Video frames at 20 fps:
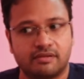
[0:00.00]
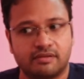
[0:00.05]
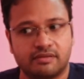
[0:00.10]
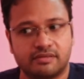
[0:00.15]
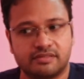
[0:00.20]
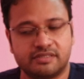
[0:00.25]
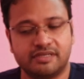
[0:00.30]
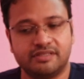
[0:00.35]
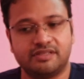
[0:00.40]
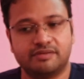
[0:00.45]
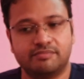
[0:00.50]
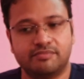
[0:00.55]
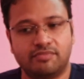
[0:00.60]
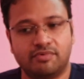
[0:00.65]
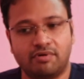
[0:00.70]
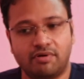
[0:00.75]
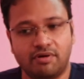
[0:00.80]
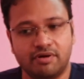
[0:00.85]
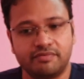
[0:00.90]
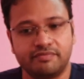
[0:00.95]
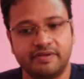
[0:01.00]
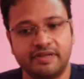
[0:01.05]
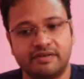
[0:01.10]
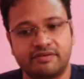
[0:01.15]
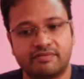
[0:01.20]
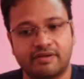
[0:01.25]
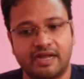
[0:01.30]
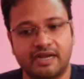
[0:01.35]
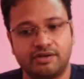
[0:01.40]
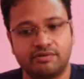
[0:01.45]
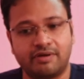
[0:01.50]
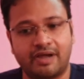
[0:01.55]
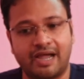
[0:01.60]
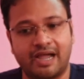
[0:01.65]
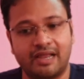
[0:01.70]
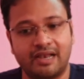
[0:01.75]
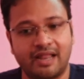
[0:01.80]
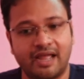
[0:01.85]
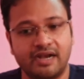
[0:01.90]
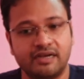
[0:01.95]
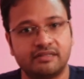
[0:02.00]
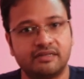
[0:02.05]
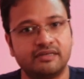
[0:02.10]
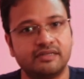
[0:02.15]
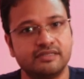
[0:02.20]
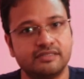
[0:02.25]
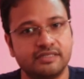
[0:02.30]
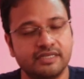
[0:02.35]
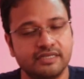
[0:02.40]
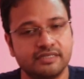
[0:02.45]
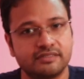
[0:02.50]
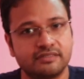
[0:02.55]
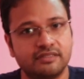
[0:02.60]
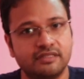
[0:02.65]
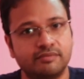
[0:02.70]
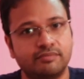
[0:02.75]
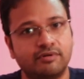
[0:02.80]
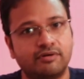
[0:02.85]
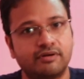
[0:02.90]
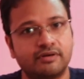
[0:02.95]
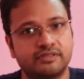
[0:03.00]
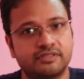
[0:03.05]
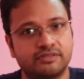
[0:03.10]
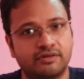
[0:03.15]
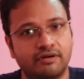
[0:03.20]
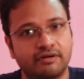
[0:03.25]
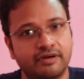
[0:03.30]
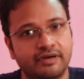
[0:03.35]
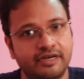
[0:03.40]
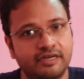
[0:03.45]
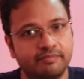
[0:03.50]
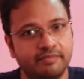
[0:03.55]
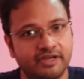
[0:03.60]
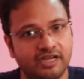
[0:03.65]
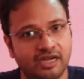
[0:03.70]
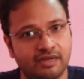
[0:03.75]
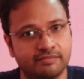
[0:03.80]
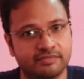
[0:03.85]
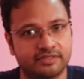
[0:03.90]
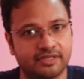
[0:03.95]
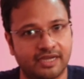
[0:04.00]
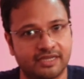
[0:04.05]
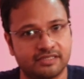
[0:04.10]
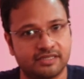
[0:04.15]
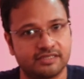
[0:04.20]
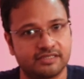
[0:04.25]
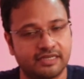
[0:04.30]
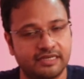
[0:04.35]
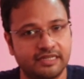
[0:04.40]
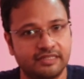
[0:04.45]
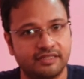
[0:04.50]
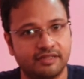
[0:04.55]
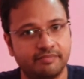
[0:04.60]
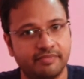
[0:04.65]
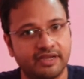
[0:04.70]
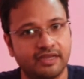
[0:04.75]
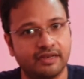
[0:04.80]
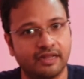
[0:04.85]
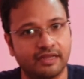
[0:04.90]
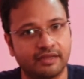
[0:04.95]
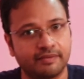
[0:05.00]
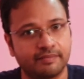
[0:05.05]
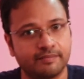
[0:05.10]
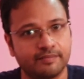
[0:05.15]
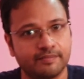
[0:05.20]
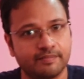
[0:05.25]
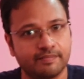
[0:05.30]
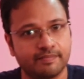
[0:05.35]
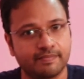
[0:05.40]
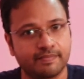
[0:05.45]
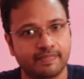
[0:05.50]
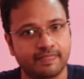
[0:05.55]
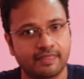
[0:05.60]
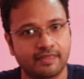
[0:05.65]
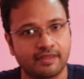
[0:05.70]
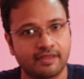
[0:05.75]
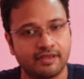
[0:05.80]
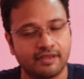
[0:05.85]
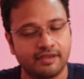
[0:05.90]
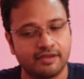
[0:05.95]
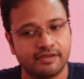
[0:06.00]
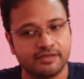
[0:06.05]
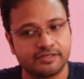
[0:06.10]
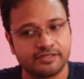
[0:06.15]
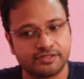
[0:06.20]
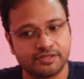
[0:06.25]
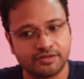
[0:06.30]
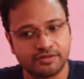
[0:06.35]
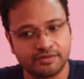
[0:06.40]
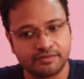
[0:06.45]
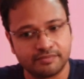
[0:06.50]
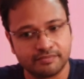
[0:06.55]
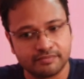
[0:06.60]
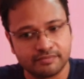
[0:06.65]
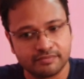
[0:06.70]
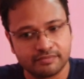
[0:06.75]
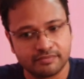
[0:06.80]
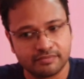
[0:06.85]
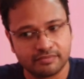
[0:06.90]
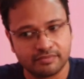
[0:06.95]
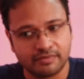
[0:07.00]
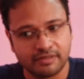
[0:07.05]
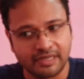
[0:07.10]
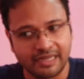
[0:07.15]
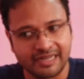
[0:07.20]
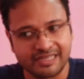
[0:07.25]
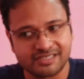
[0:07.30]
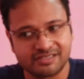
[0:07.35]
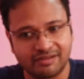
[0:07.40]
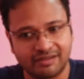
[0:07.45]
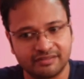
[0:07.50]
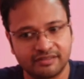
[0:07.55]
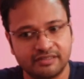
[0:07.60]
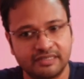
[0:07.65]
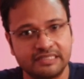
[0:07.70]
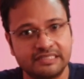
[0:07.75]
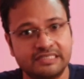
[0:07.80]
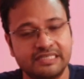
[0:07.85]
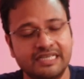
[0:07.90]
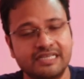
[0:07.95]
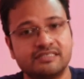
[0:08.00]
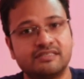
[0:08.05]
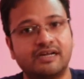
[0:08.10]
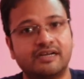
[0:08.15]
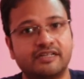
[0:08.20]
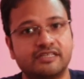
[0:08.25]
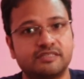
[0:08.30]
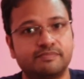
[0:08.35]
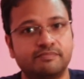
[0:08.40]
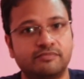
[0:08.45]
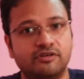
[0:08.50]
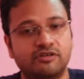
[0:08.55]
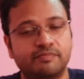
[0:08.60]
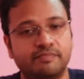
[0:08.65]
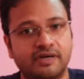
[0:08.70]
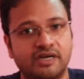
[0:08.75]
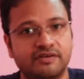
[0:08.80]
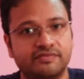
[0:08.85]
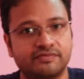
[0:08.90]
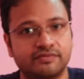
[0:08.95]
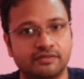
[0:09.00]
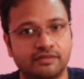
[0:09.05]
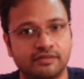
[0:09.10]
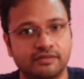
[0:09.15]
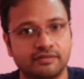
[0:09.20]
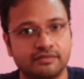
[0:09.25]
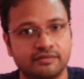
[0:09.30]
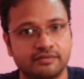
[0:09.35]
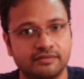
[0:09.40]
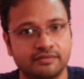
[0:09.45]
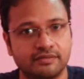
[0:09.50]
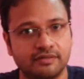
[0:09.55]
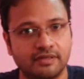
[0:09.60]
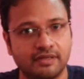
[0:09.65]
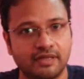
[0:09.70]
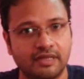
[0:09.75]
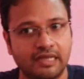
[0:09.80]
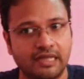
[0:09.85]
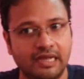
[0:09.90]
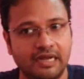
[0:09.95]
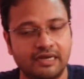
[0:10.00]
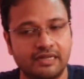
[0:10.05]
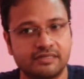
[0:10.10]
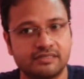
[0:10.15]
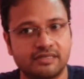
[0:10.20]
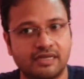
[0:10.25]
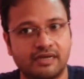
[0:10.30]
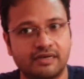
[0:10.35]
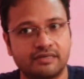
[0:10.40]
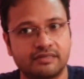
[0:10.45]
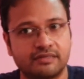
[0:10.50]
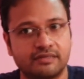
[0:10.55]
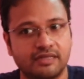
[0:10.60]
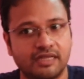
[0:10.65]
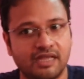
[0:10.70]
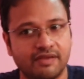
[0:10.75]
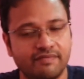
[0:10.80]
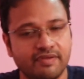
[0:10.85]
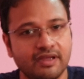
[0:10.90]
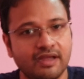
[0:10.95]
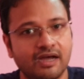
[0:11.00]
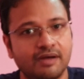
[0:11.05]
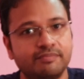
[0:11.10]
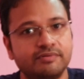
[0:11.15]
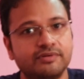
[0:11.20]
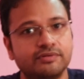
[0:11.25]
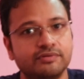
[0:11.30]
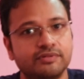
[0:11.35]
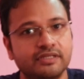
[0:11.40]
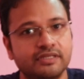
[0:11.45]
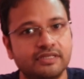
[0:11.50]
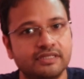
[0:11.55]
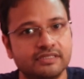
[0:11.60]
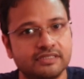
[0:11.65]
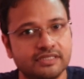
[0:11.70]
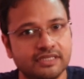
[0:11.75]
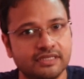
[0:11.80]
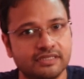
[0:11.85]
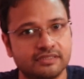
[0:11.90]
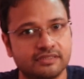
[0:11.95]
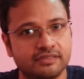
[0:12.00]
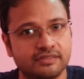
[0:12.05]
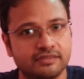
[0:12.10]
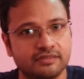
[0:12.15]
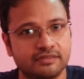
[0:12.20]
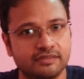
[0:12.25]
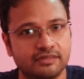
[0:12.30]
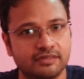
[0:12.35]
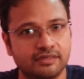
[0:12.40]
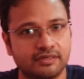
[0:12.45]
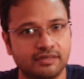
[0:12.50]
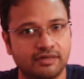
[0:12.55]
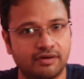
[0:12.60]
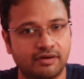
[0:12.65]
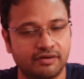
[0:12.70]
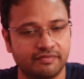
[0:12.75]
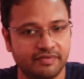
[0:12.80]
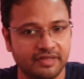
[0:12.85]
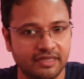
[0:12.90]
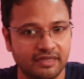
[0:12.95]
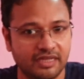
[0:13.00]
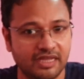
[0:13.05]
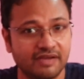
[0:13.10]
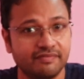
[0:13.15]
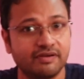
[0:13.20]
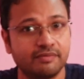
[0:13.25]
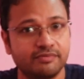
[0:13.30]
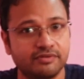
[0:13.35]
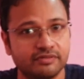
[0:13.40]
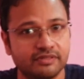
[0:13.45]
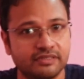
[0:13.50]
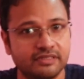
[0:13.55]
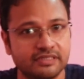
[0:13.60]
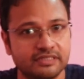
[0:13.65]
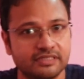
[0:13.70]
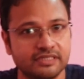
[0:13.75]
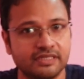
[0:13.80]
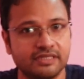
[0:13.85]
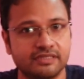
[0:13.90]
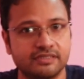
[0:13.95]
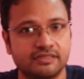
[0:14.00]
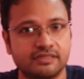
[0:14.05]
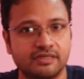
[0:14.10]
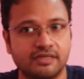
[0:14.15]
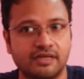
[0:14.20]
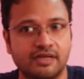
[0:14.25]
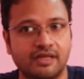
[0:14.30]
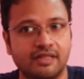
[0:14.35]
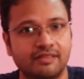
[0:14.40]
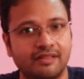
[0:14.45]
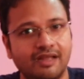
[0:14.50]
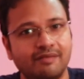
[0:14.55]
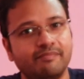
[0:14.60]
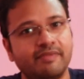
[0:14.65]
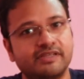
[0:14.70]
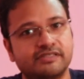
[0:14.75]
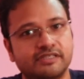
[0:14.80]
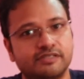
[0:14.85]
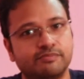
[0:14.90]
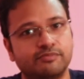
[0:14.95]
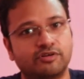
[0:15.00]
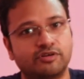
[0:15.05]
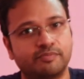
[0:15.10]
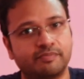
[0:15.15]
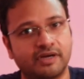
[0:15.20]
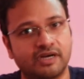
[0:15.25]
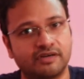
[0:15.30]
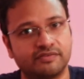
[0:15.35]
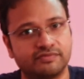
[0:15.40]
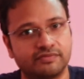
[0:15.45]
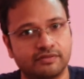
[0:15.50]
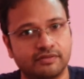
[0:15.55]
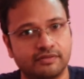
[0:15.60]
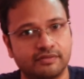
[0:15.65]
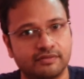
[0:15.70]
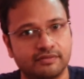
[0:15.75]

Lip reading: See, the more we try to highlight the disease, the more stronger it becomes, as I said in the beginning. So, it is not the disease that is more powerful. It is our giving up to the disease, or we give up to the disease, that makes it more powerful.